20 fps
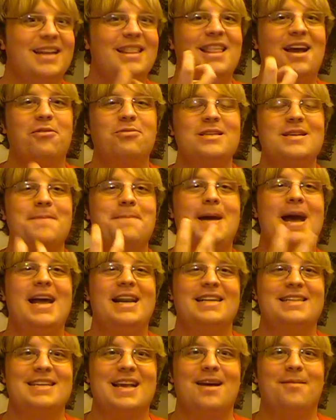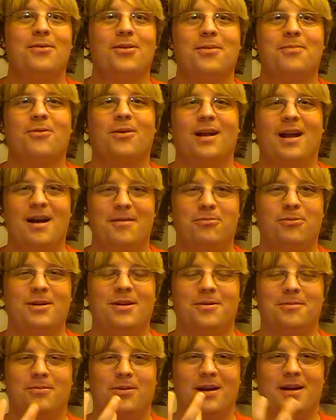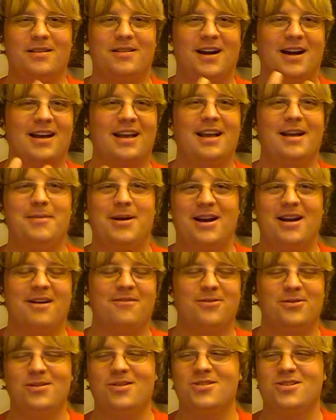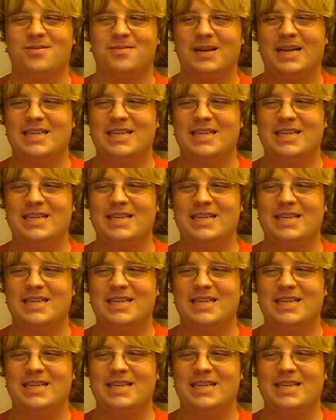That was a bad example to bring up when you're talking about evolution,